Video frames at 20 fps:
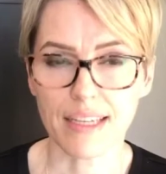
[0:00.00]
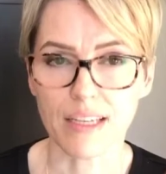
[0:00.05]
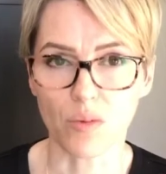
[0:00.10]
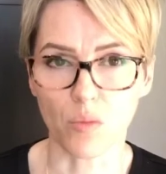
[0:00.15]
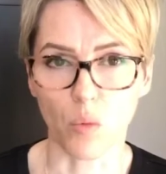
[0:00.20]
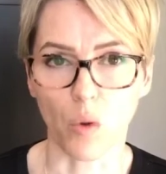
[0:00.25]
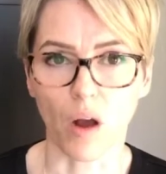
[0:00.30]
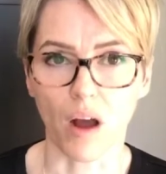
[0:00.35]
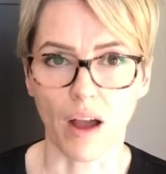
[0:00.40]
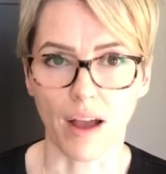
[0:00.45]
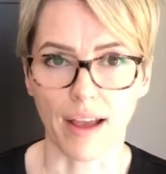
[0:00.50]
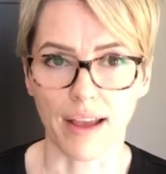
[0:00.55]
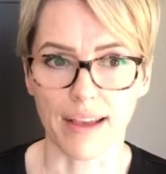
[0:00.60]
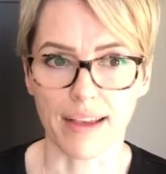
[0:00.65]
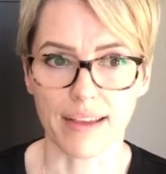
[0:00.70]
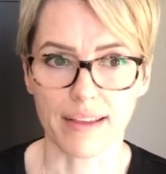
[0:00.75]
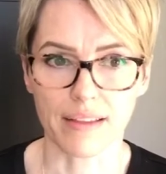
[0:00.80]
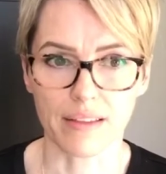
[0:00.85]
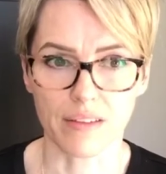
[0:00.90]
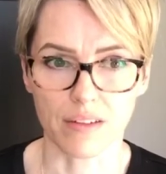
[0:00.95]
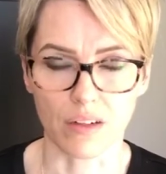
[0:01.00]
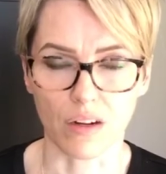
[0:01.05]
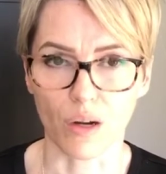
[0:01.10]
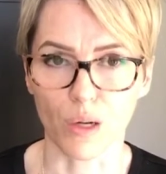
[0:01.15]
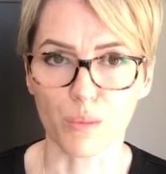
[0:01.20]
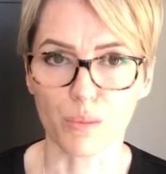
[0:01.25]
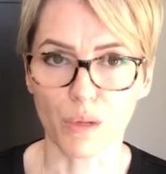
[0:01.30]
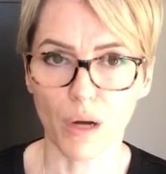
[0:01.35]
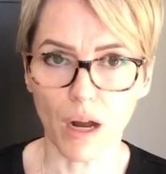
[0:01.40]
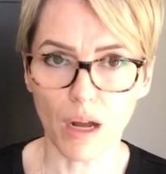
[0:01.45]
why there are
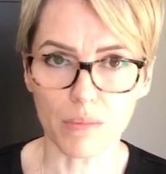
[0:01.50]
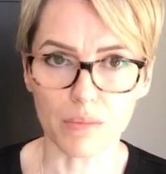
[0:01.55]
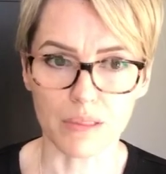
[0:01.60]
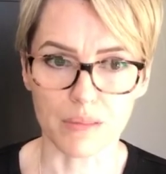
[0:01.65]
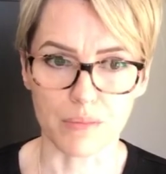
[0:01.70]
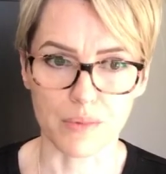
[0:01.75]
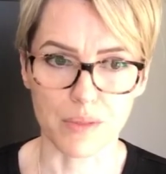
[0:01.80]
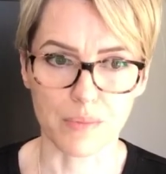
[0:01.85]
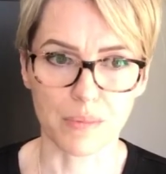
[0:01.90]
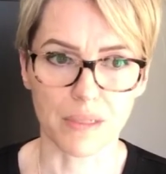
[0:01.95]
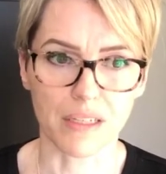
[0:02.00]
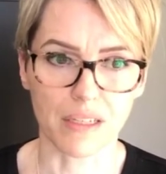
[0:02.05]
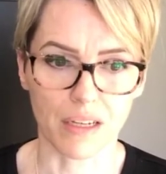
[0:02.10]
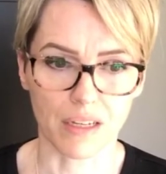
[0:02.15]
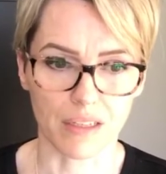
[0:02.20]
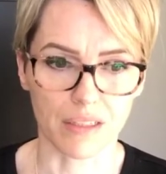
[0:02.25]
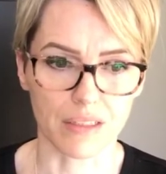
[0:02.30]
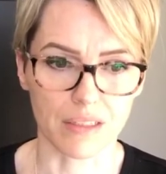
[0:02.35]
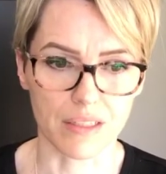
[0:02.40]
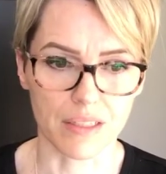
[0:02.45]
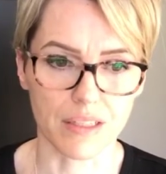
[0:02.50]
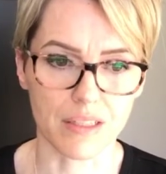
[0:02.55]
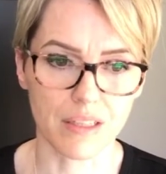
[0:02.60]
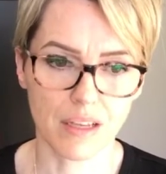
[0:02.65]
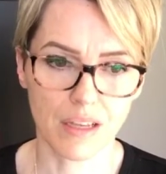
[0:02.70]
problems, because